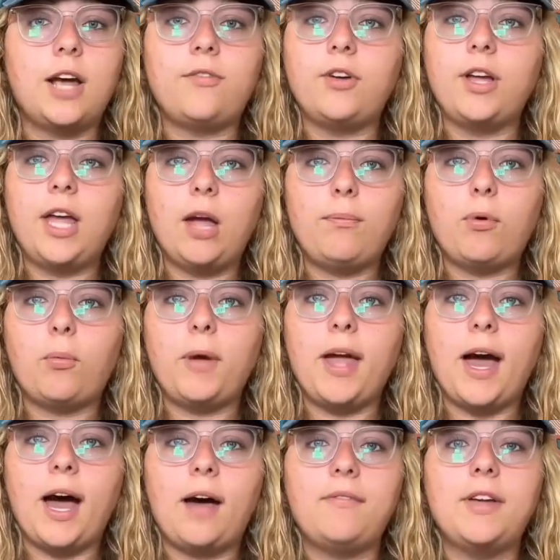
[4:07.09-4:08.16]
Every camper we
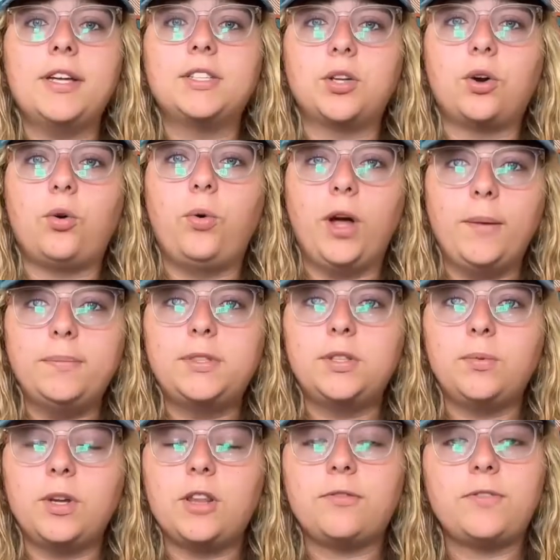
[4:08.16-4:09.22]
have is
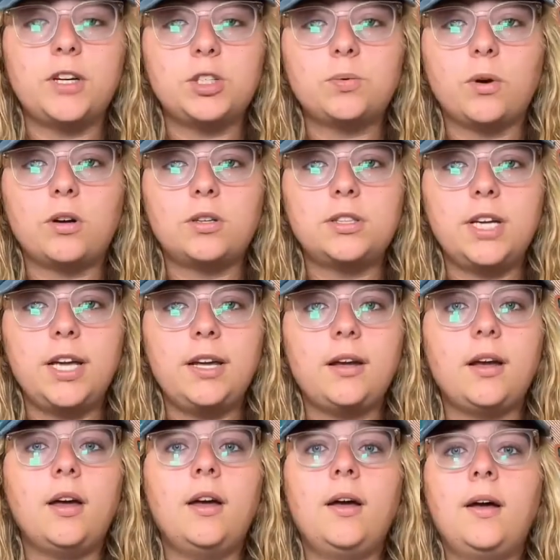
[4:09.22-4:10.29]
equipped with a freshwater
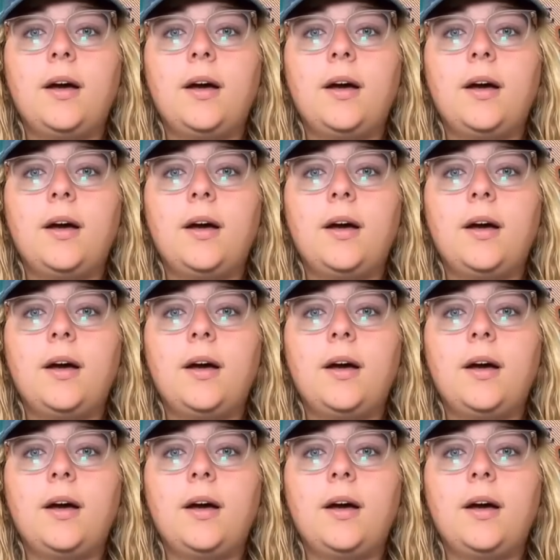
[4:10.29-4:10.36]
tank.